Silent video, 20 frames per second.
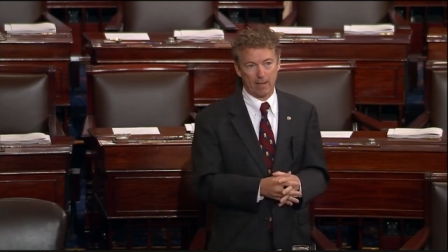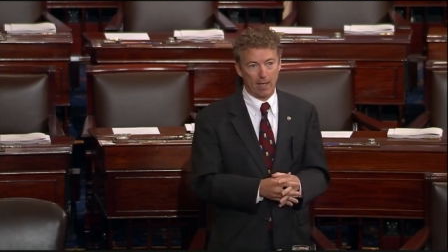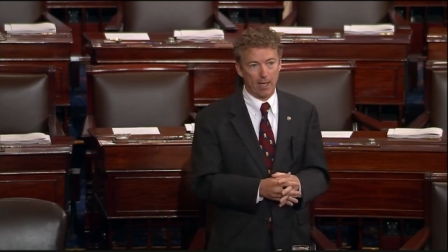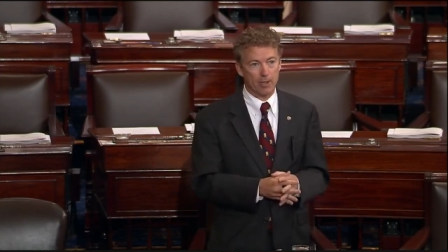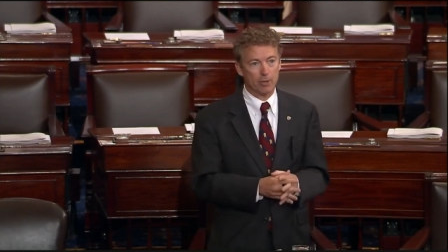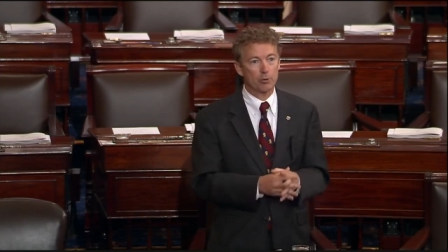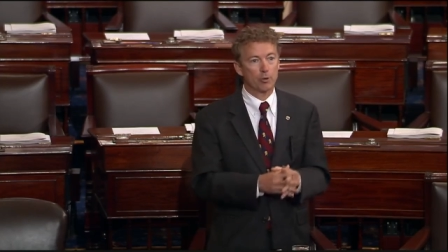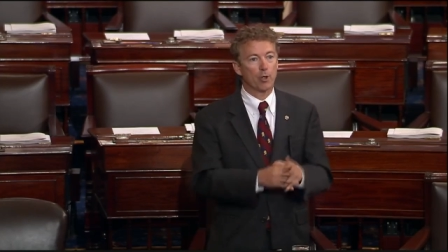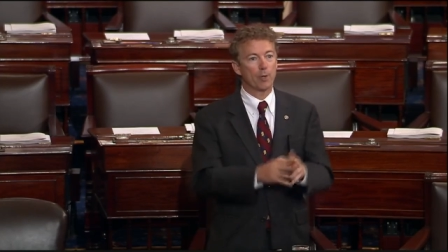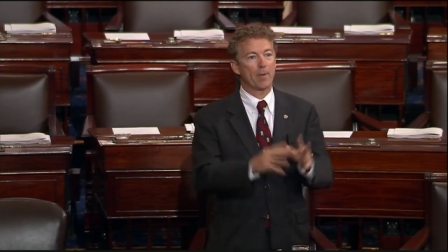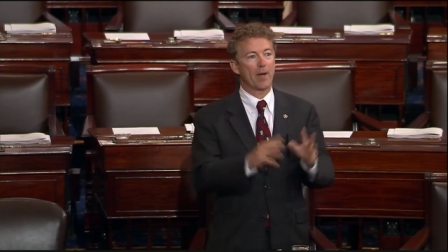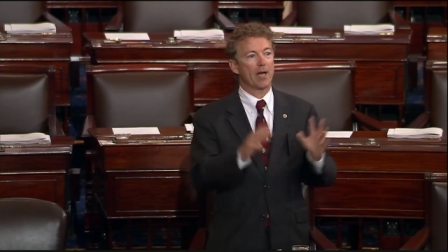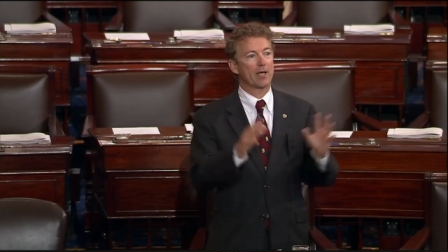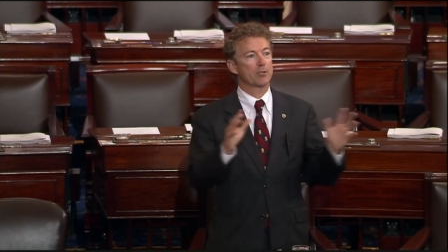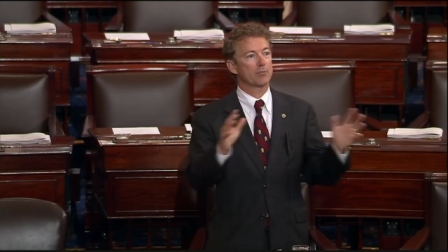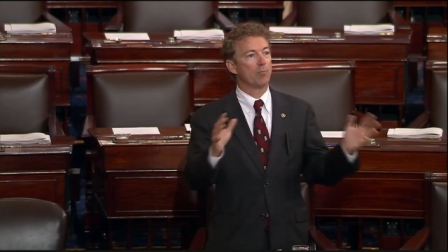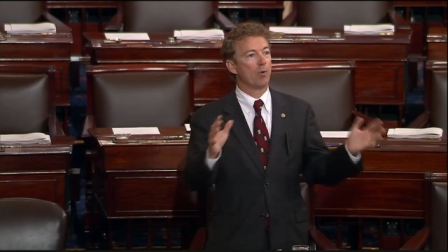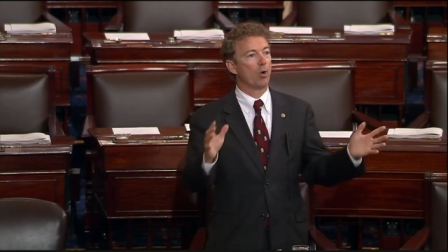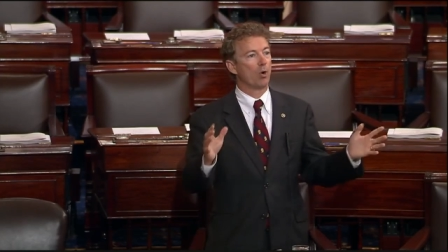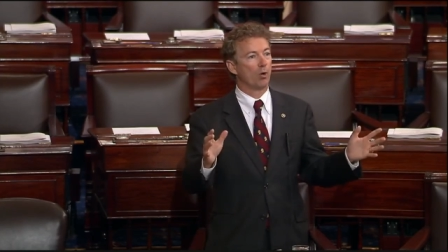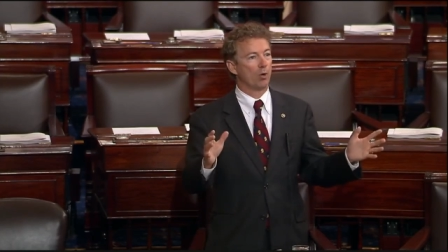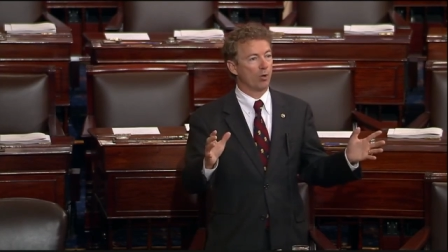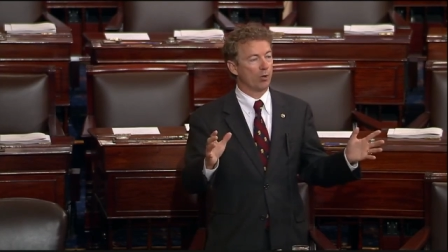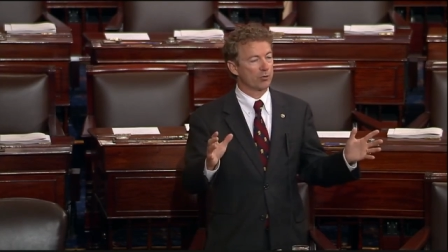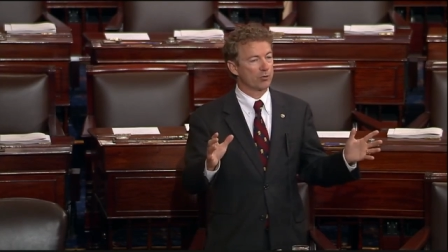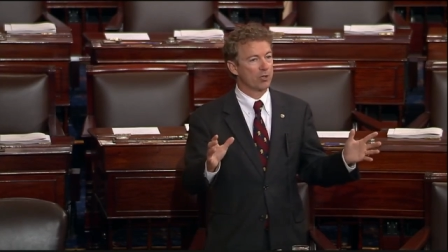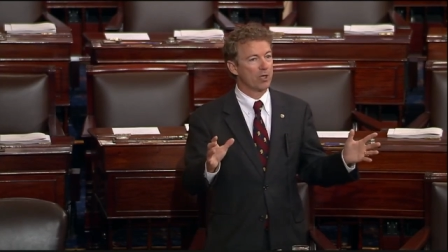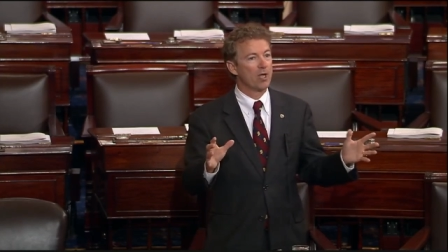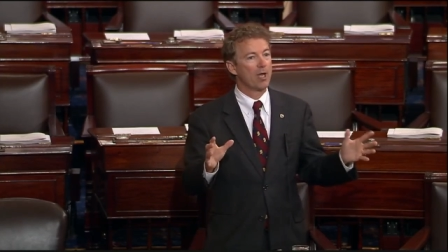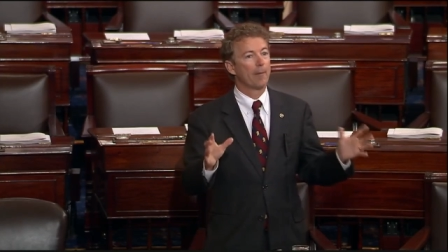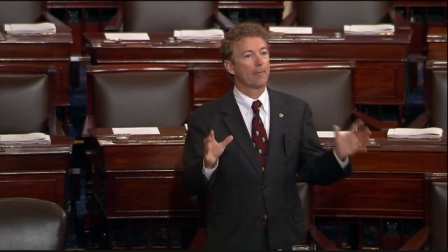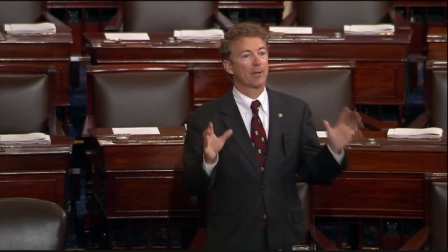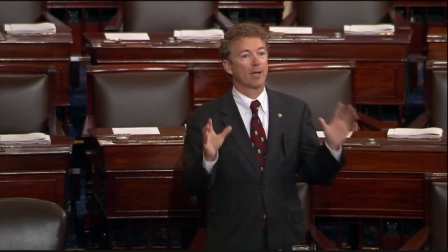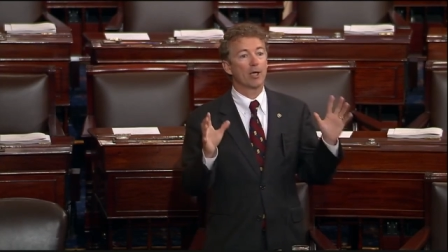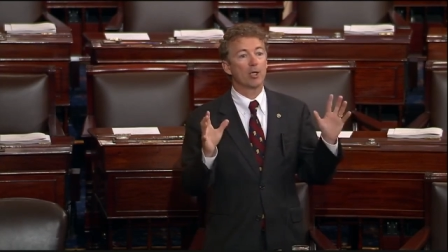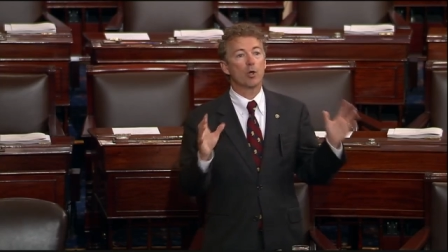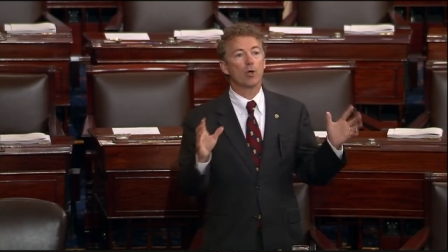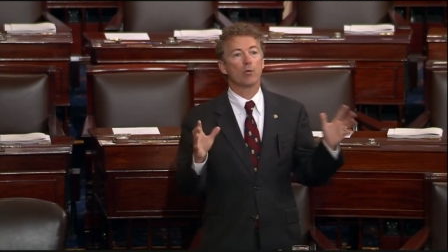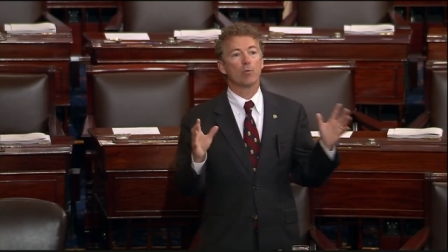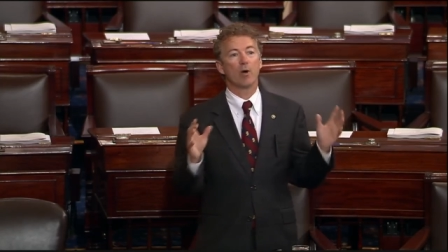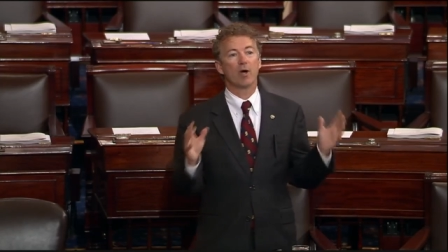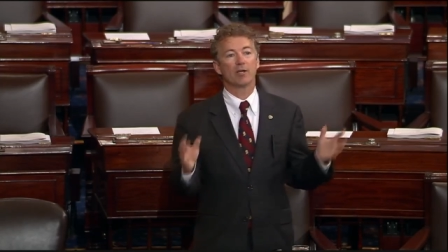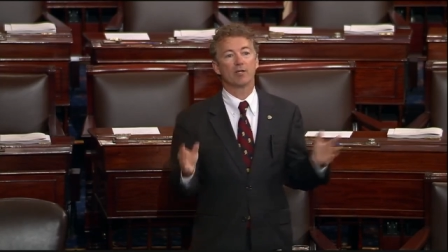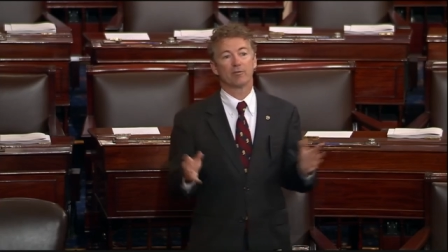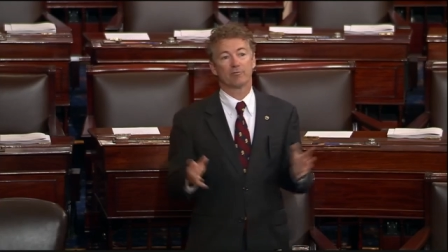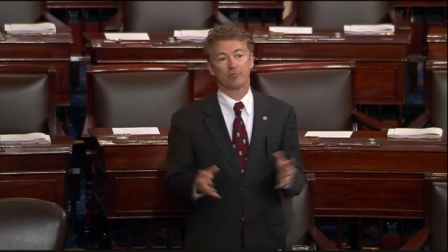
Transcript: I don't know about his morals, but I know he wasn't